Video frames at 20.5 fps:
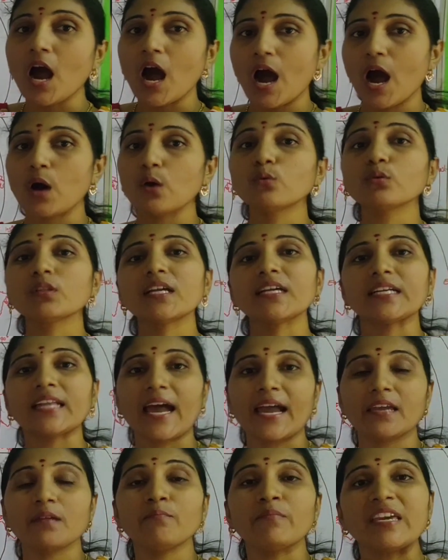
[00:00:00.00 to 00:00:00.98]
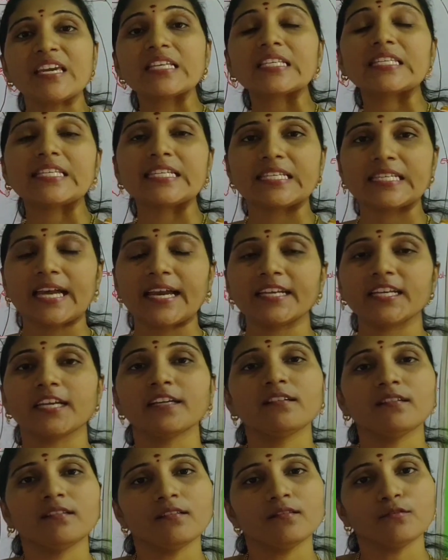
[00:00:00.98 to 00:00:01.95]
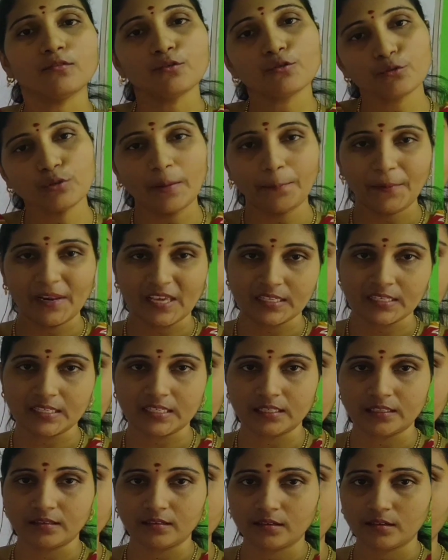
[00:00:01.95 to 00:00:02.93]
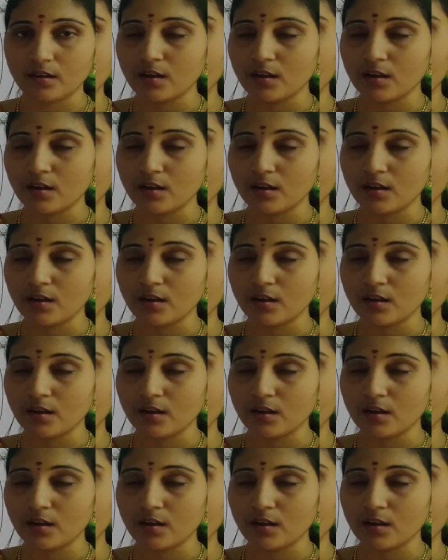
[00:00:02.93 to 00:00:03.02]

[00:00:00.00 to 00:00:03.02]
how the time is decided to the place.